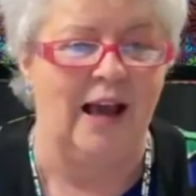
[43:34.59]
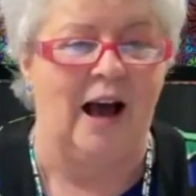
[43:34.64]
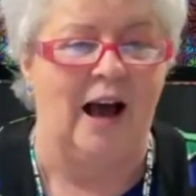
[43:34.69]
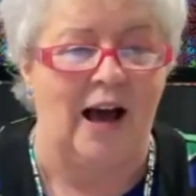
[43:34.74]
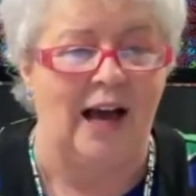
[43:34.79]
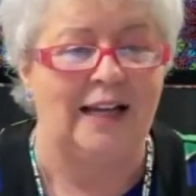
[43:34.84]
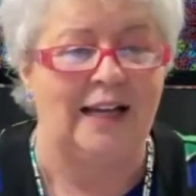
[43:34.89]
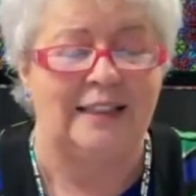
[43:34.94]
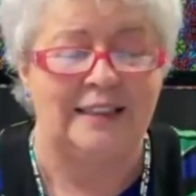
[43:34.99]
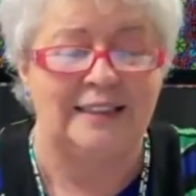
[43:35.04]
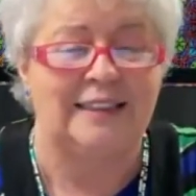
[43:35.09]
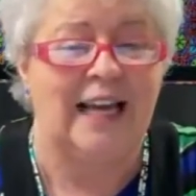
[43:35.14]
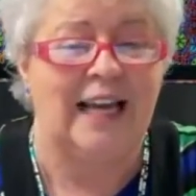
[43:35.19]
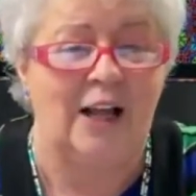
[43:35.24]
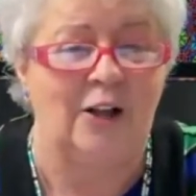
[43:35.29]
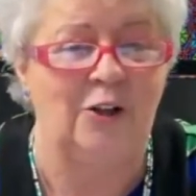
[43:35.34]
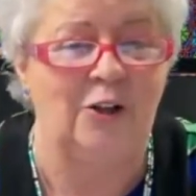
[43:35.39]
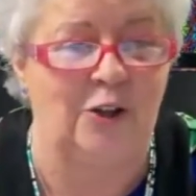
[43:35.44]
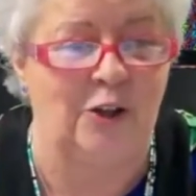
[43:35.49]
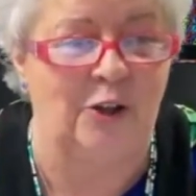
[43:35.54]
I can
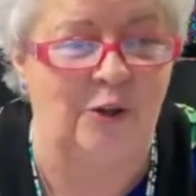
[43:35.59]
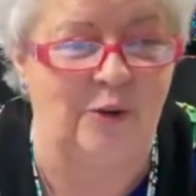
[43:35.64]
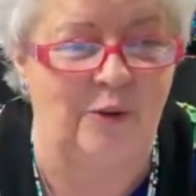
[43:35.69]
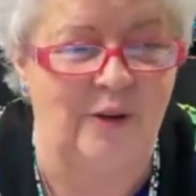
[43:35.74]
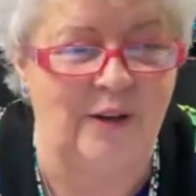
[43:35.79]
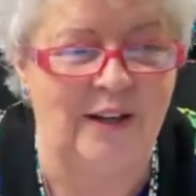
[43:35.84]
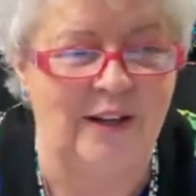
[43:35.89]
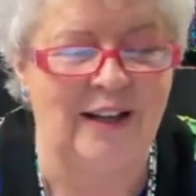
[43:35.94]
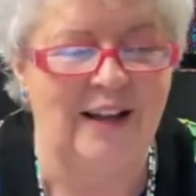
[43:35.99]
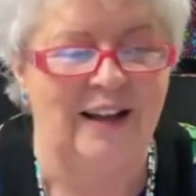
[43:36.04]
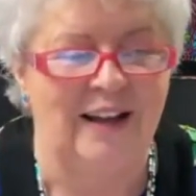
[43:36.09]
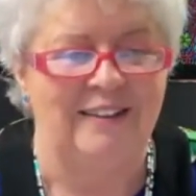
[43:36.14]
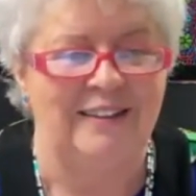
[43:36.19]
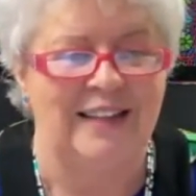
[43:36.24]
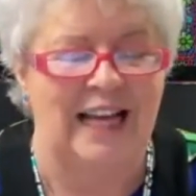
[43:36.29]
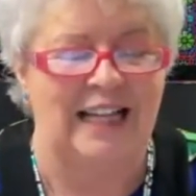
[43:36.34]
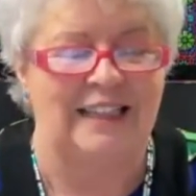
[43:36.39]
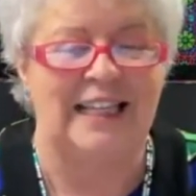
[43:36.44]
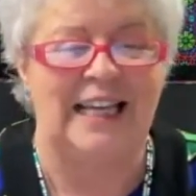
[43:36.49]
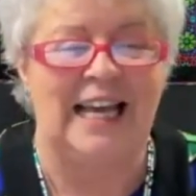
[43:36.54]
tell you
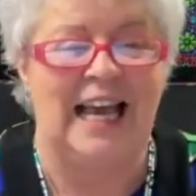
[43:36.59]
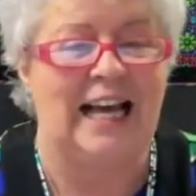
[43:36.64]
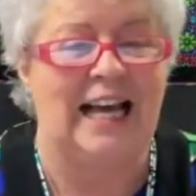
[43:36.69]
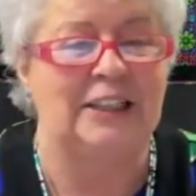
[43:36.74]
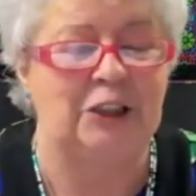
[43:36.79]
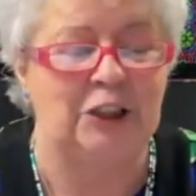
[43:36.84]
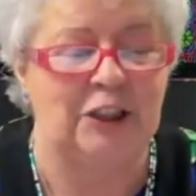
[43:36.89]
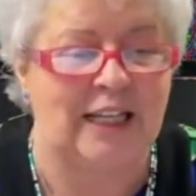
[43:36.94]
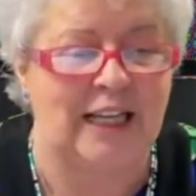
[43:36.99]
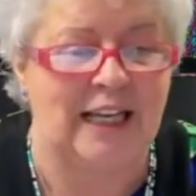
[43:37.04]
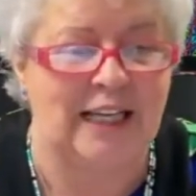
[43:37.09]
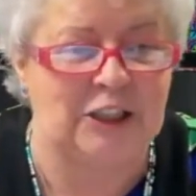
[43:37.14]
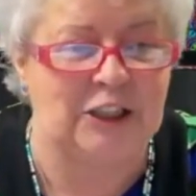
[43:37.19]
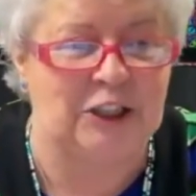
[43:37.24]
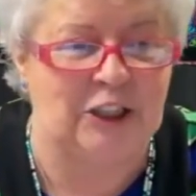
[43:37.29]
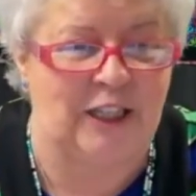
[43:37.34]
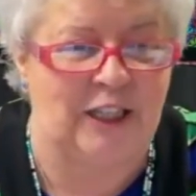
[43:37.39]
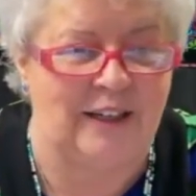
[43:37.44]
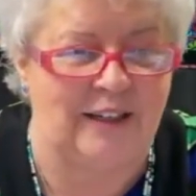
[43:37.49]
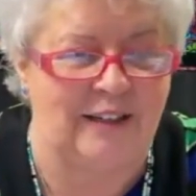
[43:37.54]
that the
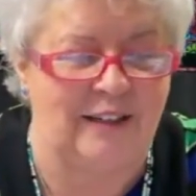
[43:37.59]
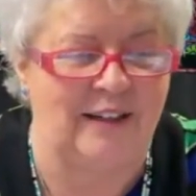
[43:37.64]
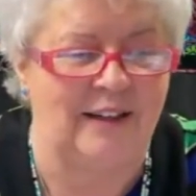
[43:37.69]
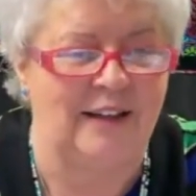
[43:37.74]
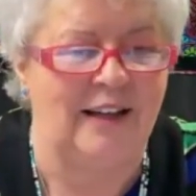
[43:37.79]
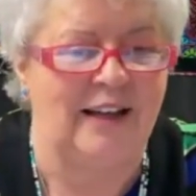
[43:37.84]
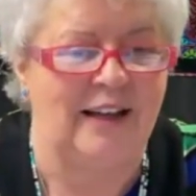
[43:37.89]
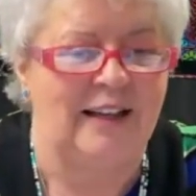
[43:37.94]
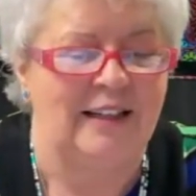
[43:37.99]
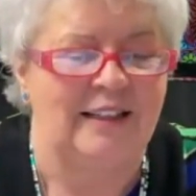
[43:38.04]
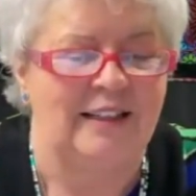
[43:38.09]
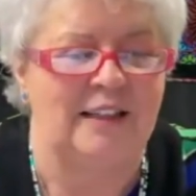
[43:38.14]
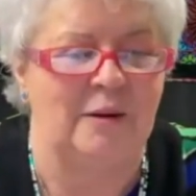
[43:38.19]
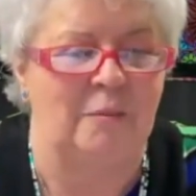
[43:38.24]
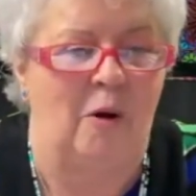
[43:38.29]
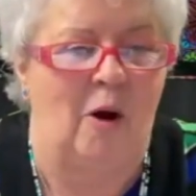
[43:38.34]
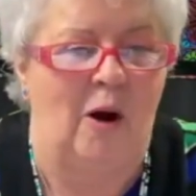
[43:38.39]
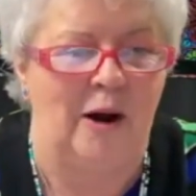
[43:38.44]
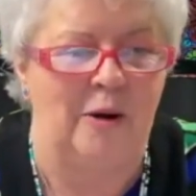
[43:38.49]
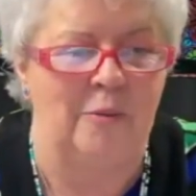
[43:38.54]
education
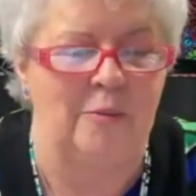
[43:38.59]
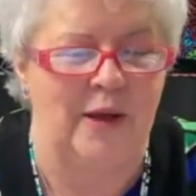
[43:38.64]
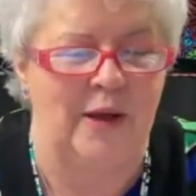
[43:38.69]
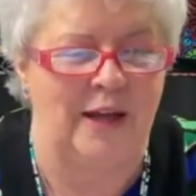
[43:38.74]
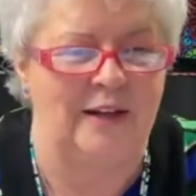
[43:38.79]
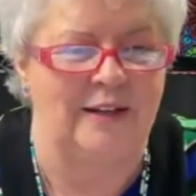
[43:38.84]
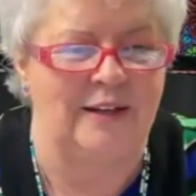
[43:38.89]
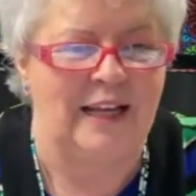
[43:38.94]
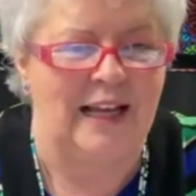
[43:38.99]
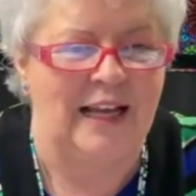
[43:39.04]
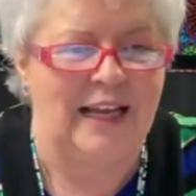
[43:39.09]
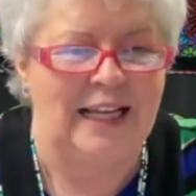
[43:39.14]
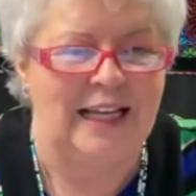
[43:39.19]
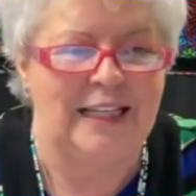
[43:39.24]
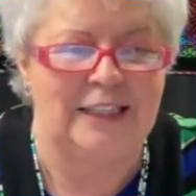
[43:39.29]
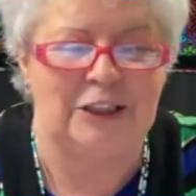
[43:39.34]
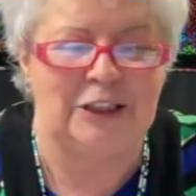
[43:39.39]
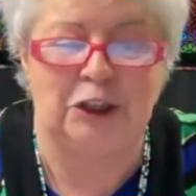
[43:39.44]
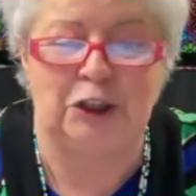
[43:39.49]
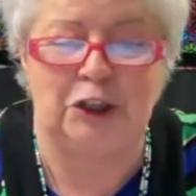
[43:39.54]
department
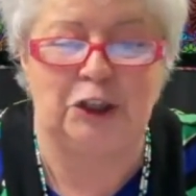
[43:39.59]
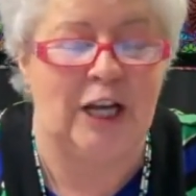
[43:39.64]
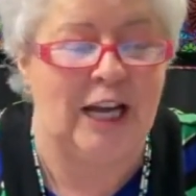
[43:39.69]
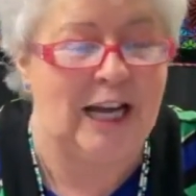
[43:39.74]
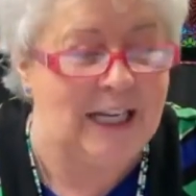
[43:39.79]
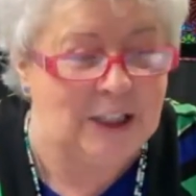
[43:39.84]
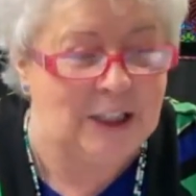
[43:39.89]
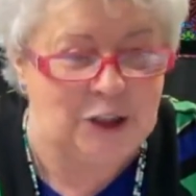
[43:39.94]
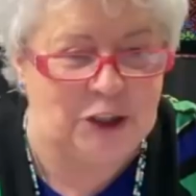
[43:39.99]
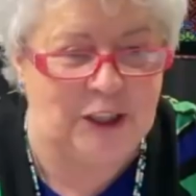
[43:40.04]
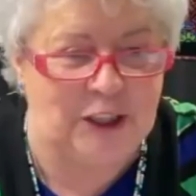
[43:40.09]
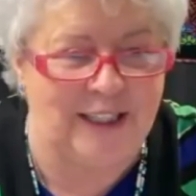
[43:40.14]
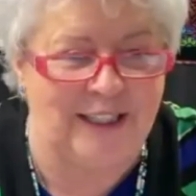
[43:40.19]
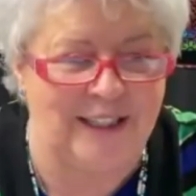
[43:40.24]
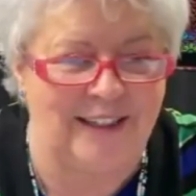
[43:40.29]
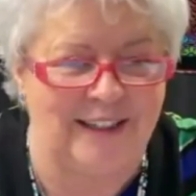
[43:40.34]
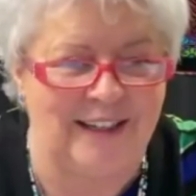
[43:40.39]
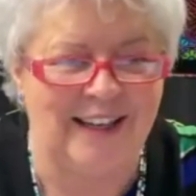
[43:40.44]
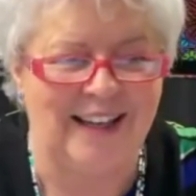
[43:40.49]
is changing